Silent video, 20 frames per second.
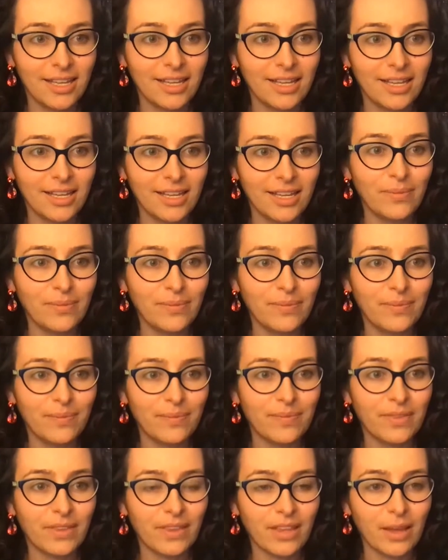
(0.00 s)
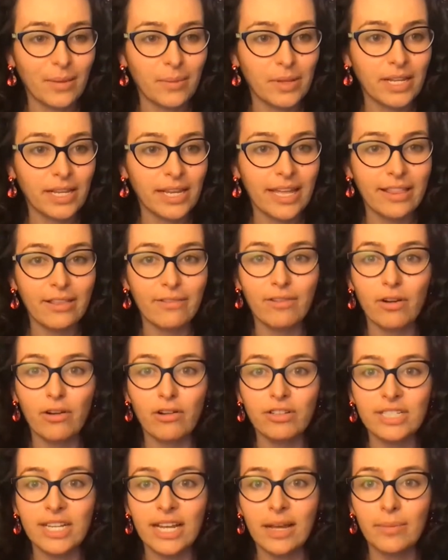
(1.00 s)
Oh, I'm clicking the wrong
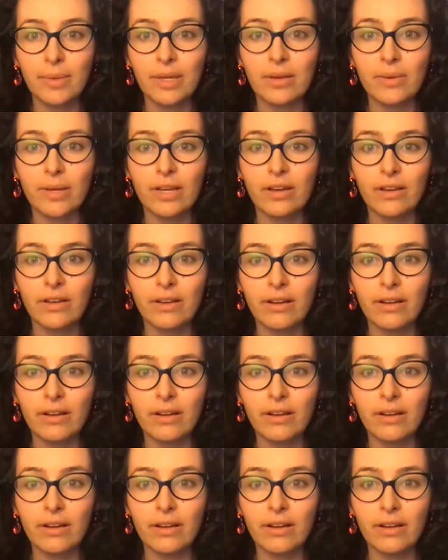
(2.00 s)
tab. Here we go.